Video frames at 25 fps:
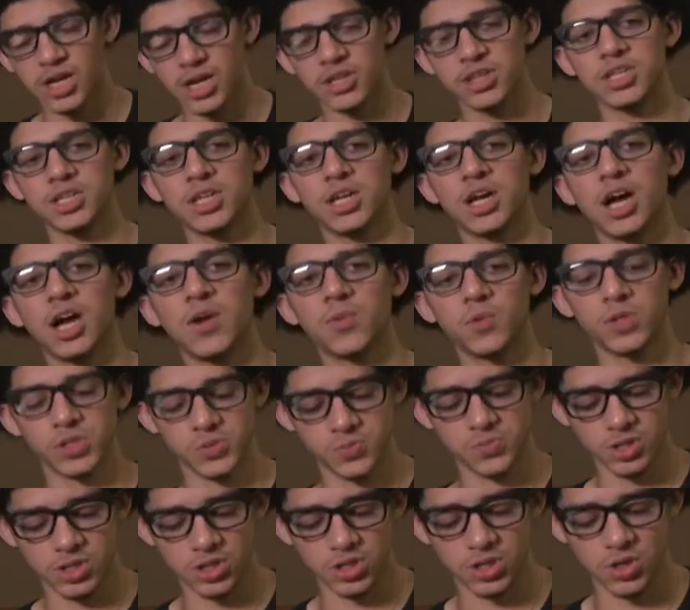I think God
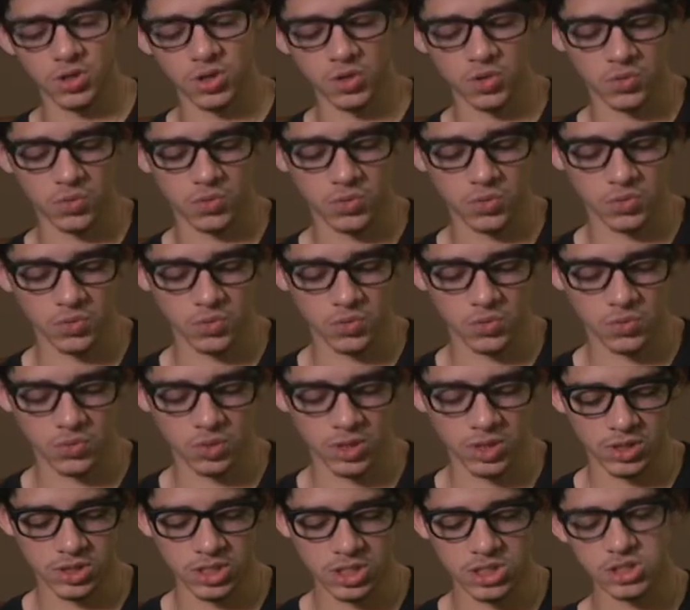wants me to go
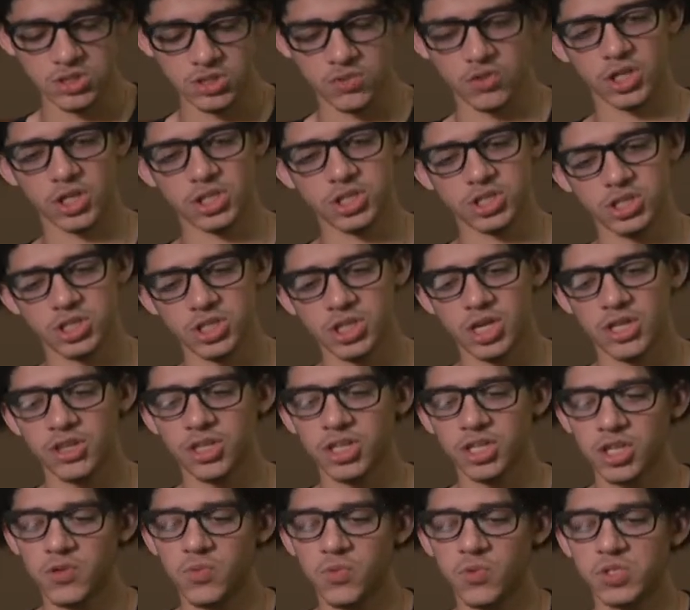in this direction. I
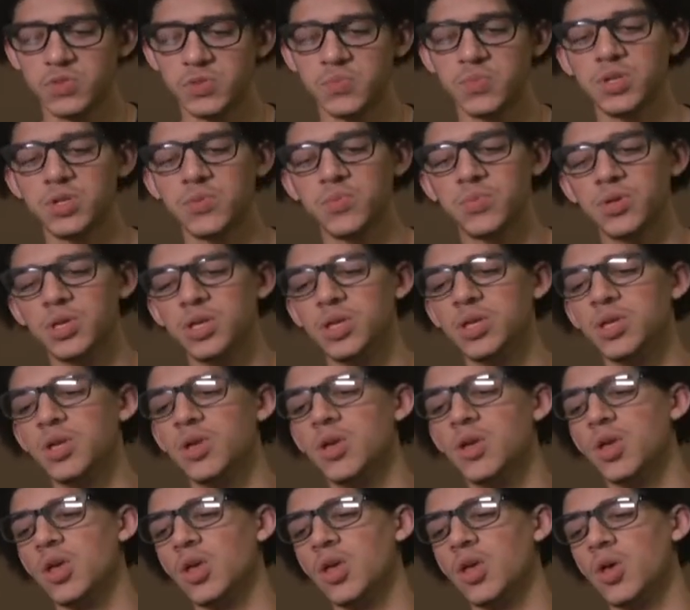think he wants me to be
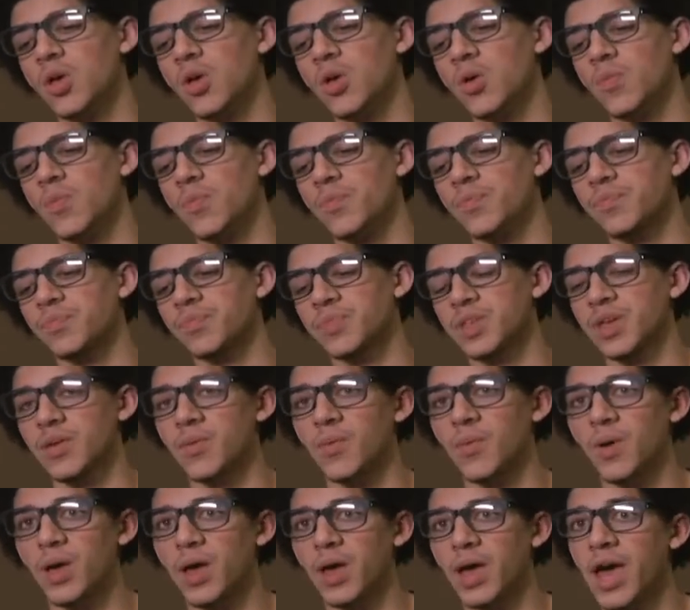
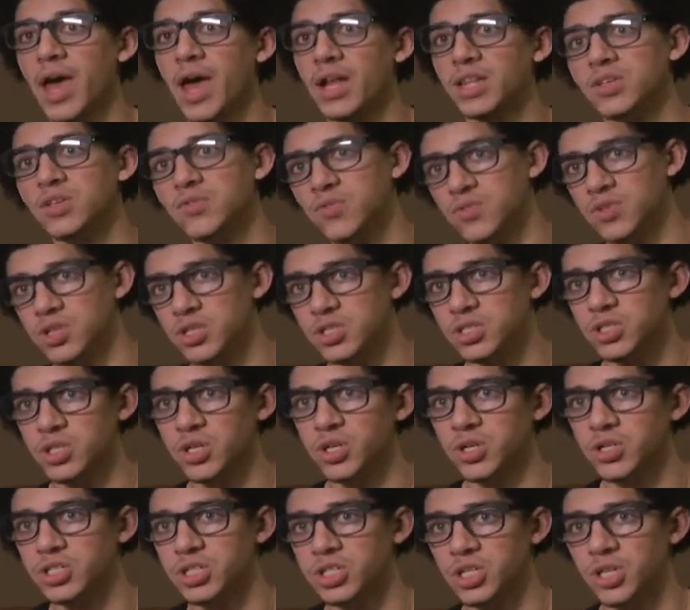active in the
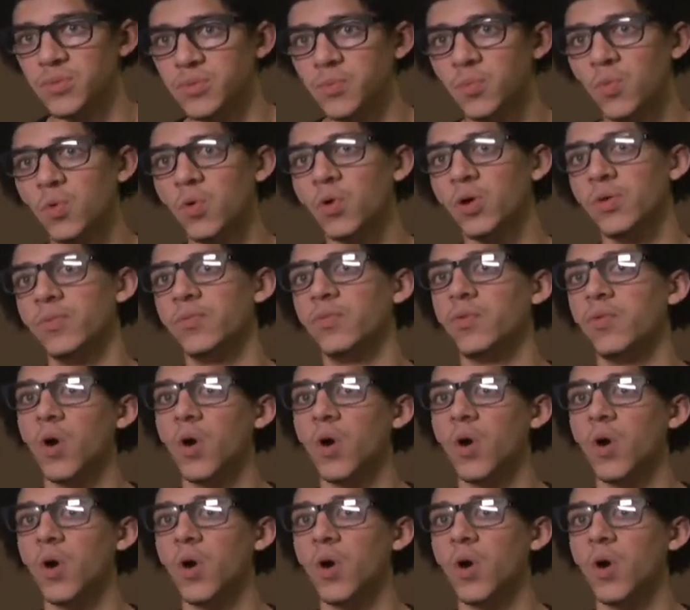church and more